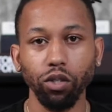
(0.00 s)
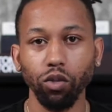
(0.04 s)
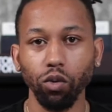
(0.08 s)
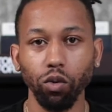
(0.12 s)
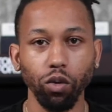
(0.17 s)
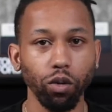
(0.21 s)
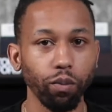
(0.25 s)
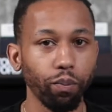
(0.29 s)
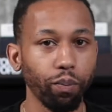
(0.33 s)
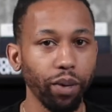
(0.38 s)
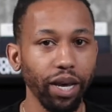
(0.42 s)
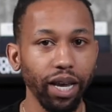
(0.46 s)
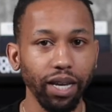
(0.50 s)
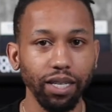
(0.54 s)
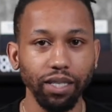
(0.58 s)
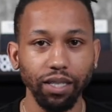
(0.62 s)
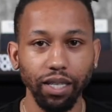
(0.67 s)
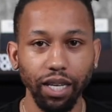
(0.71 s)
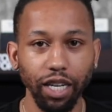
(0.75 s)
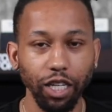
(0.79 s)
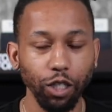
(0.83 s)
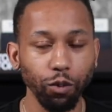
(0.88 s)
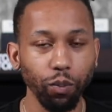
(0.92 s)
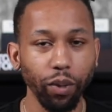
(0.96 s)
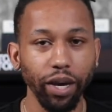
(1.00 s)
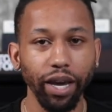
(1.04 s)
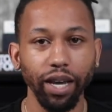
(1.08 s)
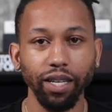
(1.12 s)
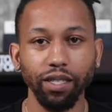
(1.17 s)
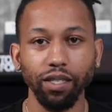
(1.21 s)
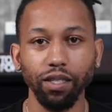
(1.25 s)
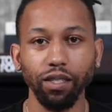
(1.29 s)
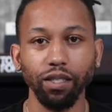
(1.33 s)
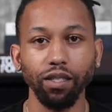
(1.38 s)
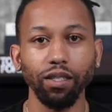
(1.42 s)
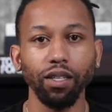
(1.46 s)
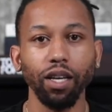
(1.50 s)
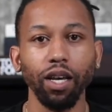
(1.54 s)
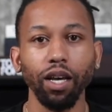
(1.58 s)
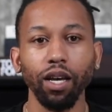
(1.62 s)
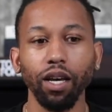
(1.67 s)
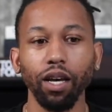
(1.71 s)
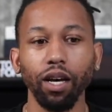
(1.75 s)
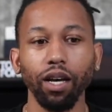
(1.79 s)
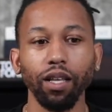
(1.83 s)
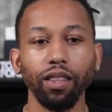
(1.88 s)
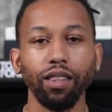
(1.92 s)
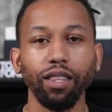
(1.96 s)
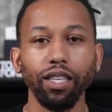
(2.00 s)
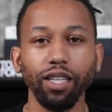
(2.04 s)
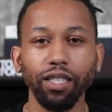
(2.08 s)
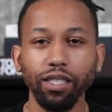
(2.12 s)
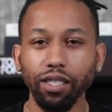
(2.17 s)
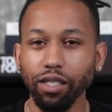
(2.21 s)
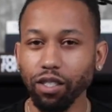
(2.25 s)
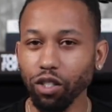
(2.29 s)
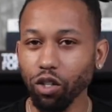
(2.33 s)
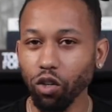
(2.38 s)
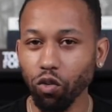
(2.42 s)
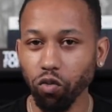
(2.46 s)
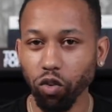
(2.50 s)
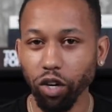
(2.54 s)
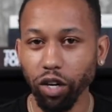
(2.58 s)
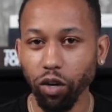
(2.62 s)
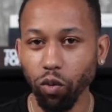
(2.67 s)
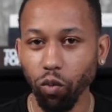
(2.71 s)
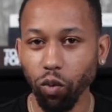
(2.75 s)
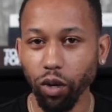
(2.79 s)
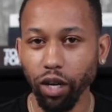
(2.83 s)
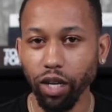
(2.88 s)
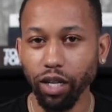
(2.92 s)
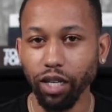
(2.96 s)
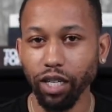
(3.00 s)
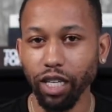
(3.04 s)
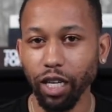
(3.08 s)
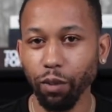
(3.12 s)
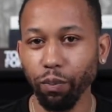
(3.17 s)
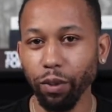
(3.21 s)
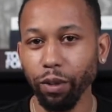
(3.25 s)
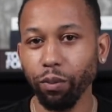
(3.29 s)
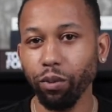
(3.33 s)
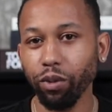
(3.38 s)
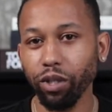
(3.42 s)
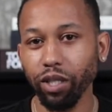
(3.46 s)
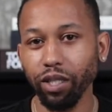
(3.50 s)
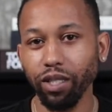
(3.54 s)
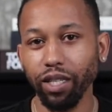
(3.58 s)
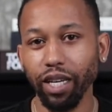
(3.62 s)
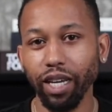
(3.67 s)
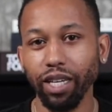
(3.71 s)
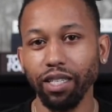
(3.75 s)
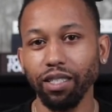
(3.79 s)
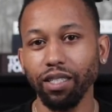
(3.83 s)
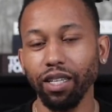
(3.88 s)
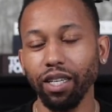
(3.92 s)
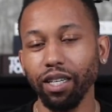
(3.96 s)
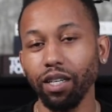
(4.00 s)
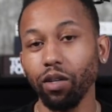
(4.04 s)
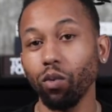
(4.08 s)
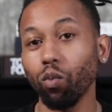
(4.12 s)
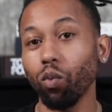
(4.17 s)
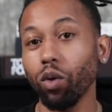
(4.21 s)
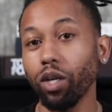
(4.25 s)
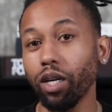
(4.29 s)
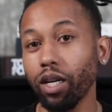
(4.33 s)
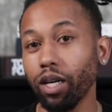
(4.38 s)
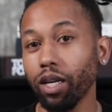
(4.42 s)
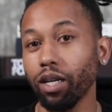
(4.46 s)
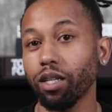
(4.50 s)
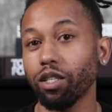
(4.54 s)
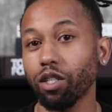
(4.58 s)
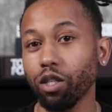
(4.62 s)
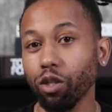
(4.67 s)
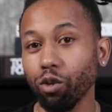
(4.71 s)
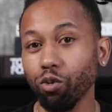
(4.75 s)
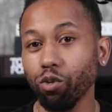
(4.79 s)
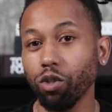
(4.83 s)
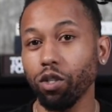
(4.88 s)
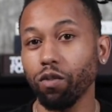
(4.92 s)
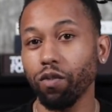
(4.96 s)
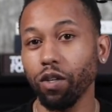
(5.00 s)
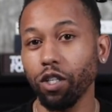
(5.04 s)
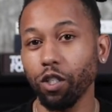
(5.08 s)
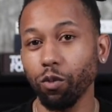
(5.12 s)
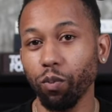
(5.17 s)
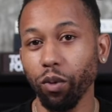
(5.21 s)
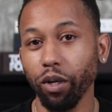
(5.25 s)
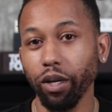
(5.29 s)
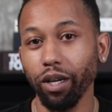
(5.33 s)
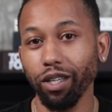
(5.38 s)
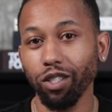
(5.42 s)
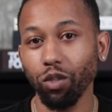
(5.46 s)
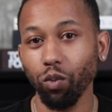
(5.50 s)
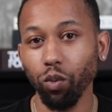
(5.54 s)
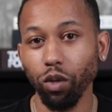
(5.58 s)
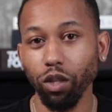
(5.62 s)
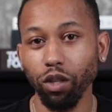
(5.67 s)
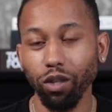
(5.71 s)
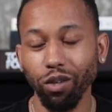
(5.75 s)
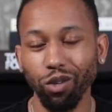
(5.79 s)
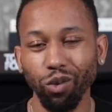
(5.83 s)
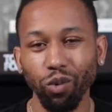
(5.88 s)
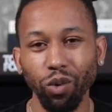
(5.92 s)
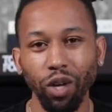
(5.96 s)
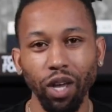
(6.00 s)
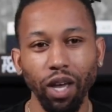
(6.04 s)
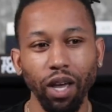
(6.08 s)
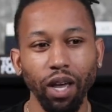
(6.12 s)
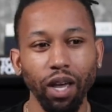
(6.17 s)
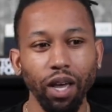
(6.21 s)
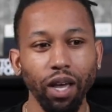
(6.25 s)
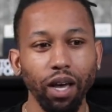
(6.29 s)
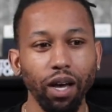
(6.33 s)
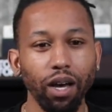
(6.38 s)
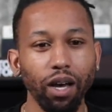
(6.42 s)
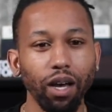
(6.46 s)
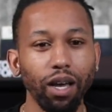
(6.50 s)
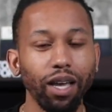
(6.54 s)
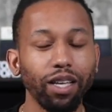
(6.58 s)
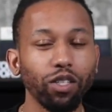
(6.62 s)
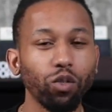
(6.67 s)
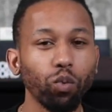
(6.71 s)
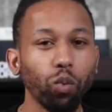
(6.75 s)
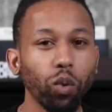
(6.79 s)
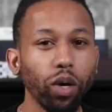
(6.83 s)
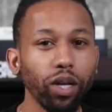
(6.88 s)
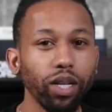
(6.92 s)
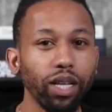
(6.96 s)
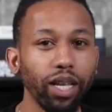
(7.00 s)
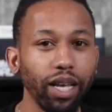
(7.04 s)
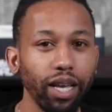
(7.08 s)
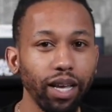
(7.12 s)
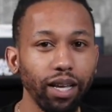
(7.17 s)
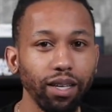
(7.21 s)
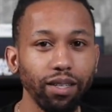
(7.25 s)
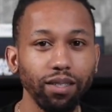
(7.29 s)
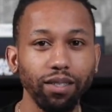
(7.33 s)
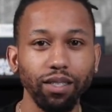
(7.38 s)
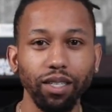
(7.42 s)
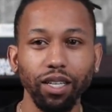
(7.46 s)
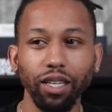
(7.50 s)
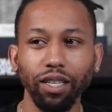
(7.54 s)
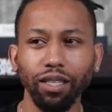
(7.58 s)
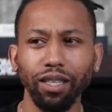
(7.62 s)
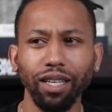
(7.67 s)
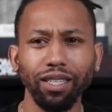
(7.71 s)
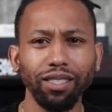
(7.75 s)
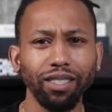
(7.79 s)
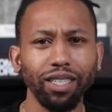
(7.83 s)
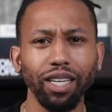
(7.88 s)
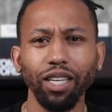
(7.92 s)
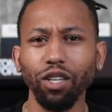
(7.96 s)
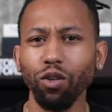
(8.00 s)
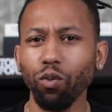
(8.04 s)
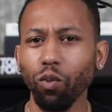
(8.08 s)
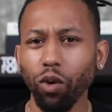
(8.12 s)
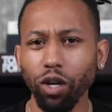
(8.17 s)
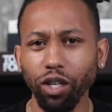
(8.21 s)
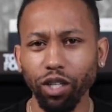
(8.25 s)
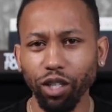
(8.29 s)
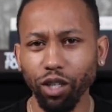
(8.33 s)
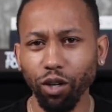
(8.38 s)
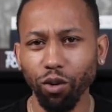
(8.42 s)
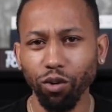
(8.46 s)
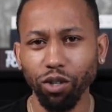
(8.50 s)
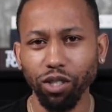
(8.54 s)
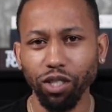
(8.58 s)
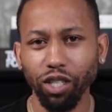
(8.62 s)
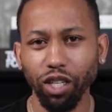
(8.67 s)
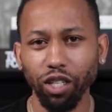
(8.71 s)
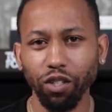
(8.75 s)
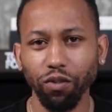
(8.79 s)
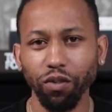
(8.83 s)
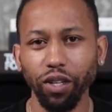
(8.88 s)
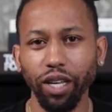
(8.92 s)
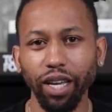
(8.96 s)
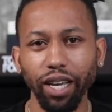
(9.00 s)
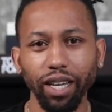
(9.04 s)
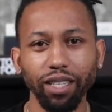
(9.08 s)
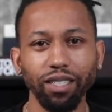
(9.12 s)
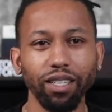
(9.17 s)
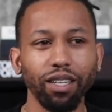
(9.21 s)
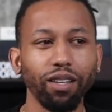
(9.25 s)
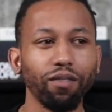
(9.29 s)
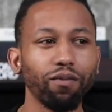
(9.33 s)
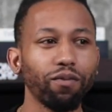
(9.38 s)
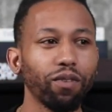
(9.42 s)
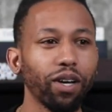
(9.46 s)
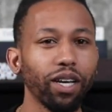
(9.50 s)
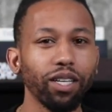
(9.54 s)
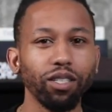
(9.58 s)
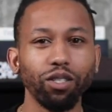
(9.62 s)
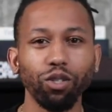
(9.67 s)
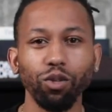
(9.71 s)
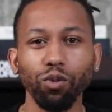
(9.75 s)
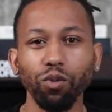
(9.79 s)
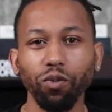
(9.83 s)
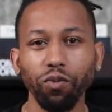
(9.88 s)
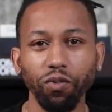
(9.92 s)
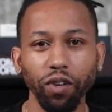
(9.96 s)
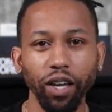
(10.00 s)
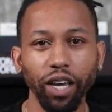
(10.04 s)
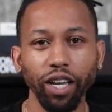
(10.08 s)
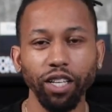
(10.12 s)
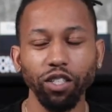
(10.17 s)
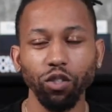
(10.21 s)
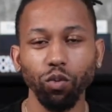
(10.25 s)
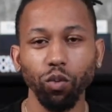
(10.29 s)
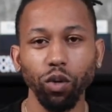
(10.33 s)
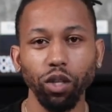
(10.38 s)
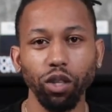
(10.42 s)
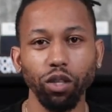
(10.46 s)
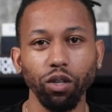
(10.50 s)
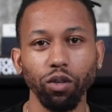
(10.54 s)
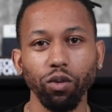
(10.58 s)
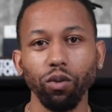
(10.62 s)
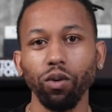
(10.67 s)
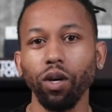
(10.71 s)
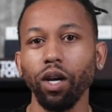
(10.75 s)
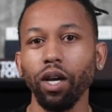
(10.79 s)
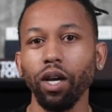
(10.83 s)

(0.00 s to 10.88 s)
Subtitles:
or backstage passes, this is a great way to get people to text in and win an exclusive experience with you. As well as, let's say you wanted to go to Six Flags and invite 2 fans with you.